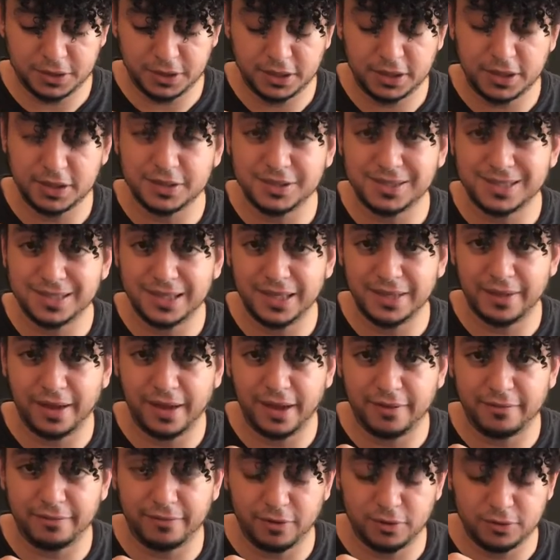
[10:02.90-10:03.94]
can see the
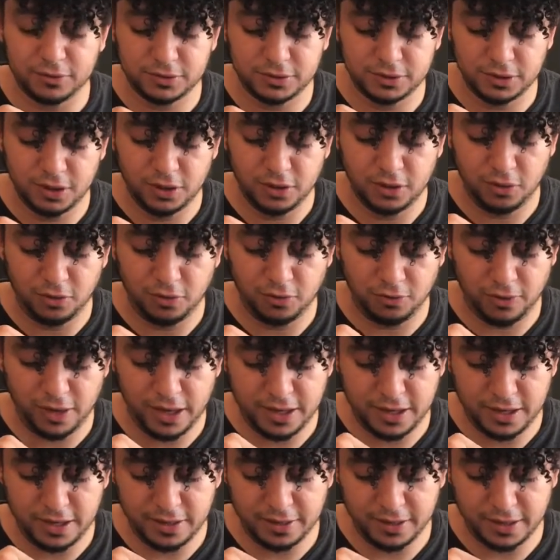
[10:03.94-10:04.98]
headphones
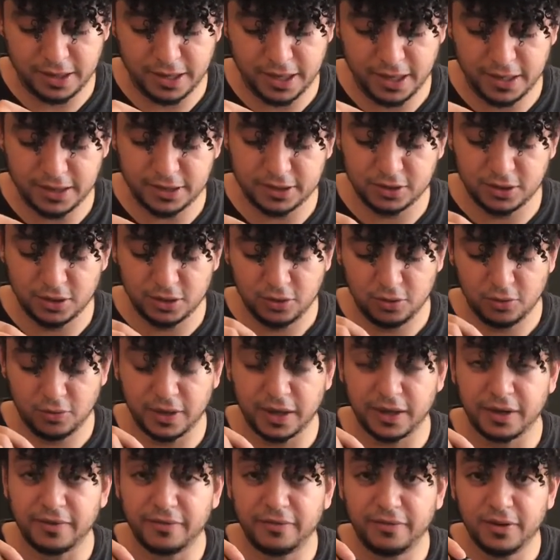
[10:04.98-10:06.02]
right in the case. Ooh,
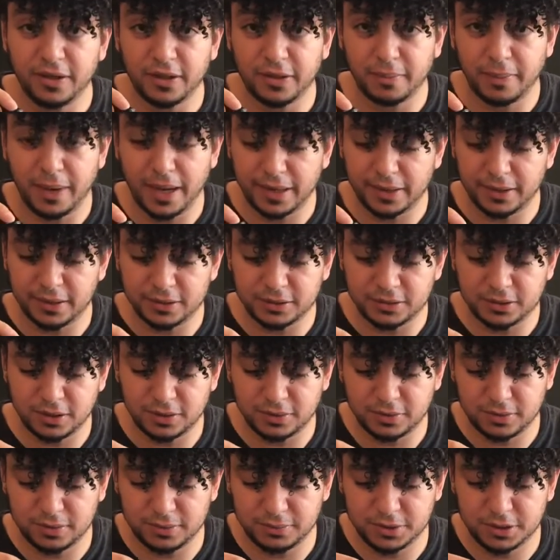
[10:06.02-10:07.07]
and I can feel the magnet.
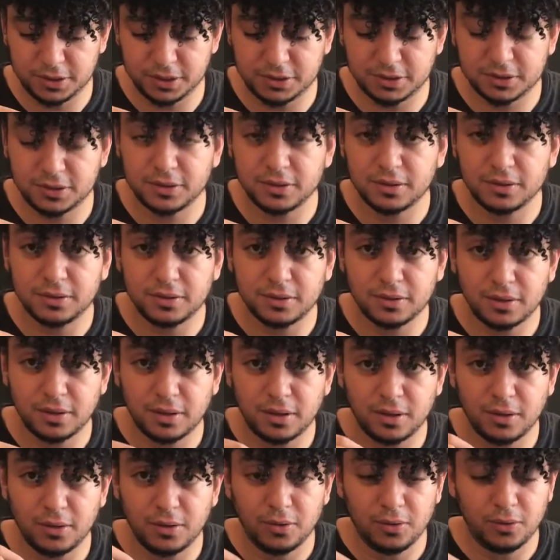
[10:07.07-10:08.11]
So let me just.
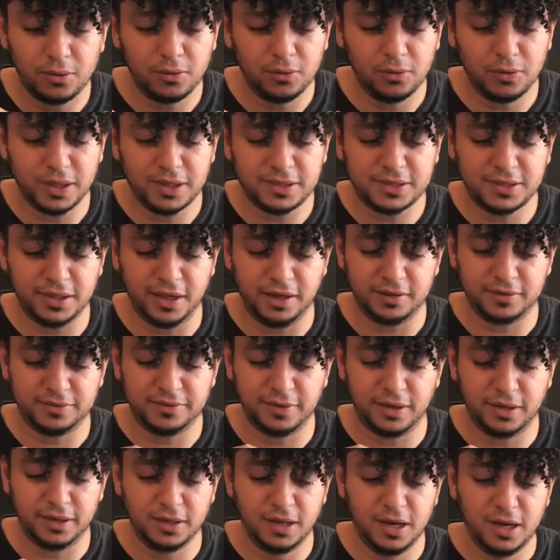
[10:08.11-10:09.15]
Ooh, that's
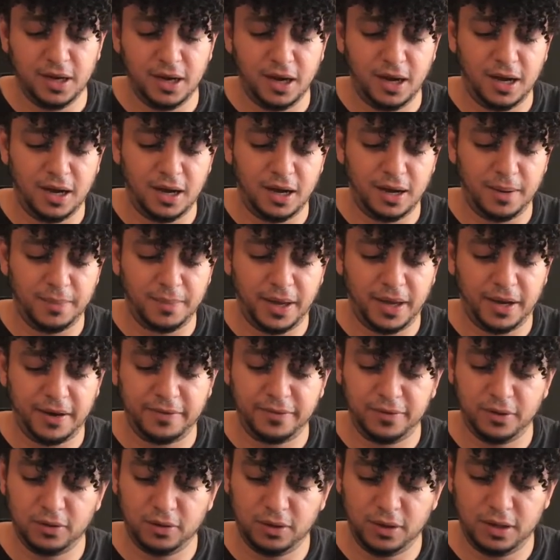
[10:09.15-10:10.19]
satisfying. And
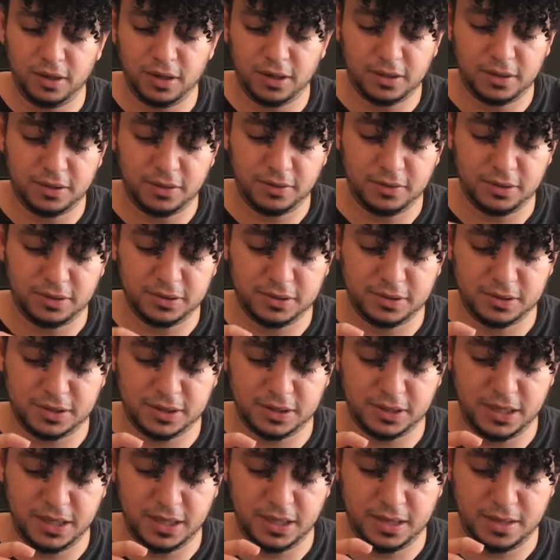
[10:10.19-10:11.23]
if you look, you can
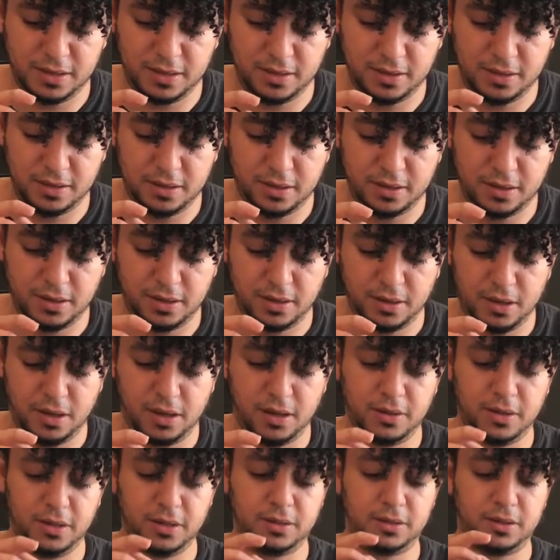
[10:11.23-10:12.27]
see.
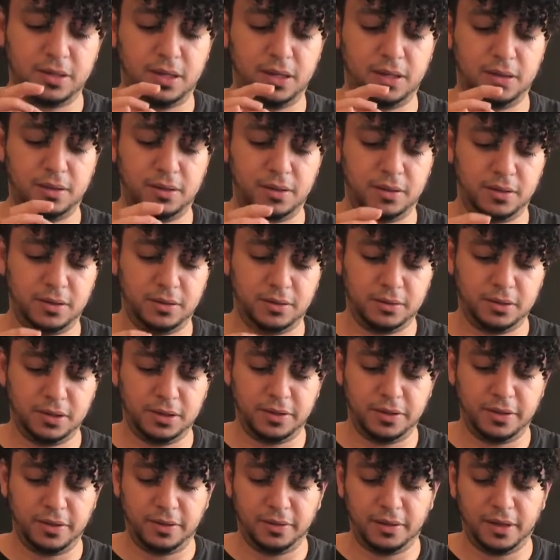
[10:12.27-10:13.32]
Oh, there's a little. There
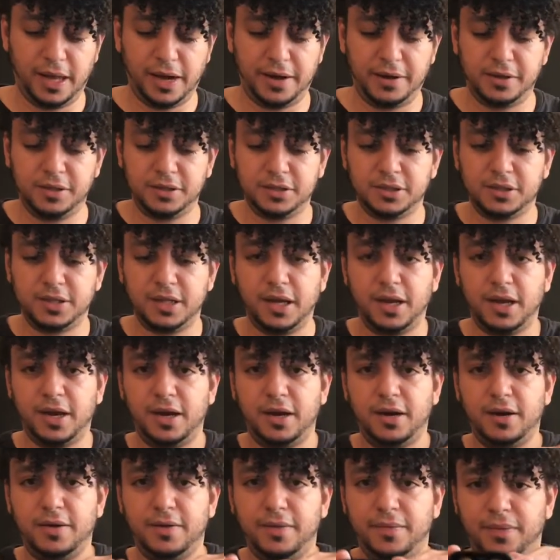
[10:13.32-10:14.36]
are the letters
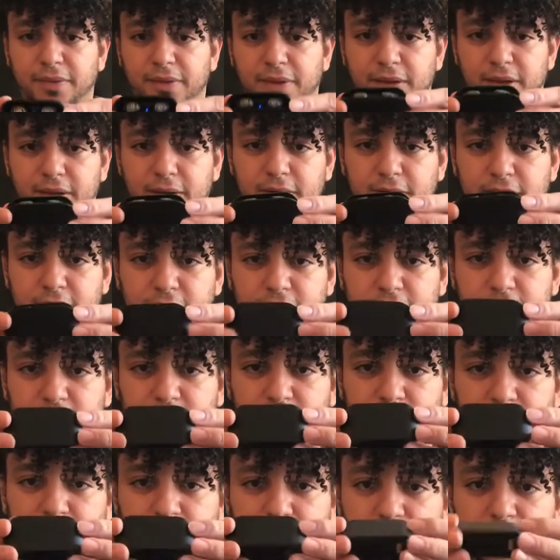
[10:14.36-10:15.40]
there, and you can
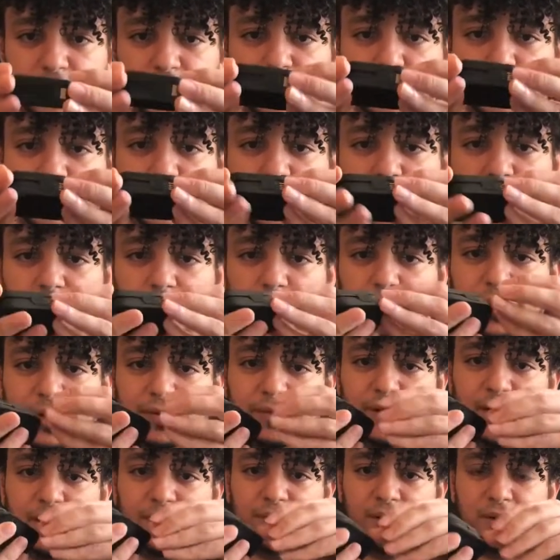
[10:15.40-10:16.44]
see that they
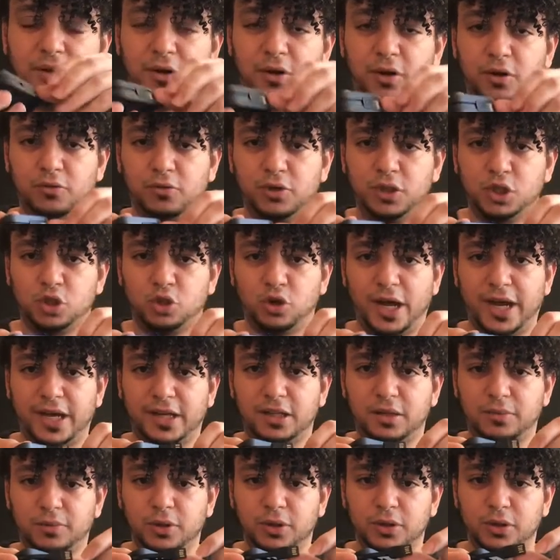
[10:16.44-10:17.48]
have a little
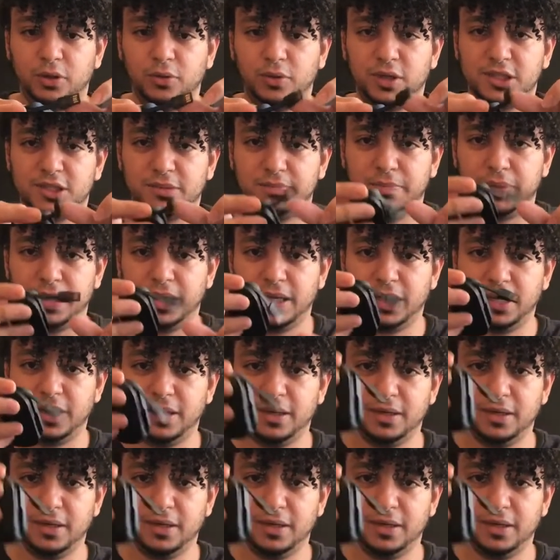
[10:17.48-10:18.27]
retractable USB